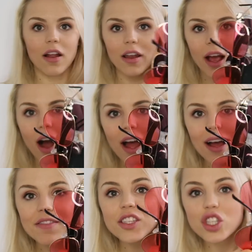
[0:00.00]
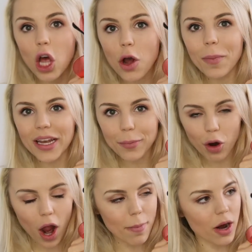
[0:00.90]
Like, I have so many
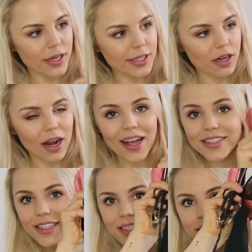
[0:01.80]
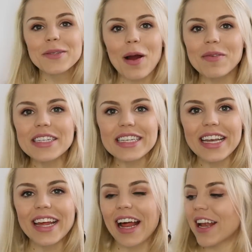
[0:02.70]
Primark sunglasses. Probably didn't
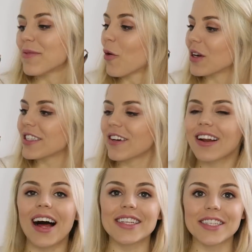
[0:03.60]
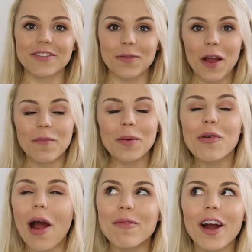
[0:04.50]
need any more sunglasses from there, but
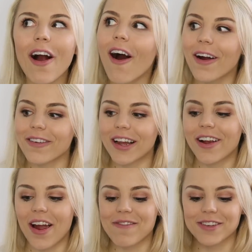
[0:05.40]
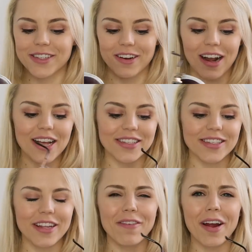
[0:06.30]
Primark are really great for sunglasses.
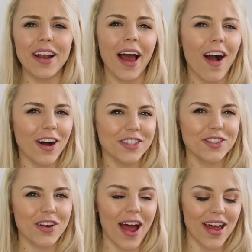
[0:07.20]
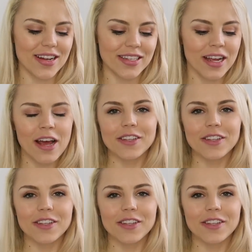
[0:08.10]
They're very like on trend.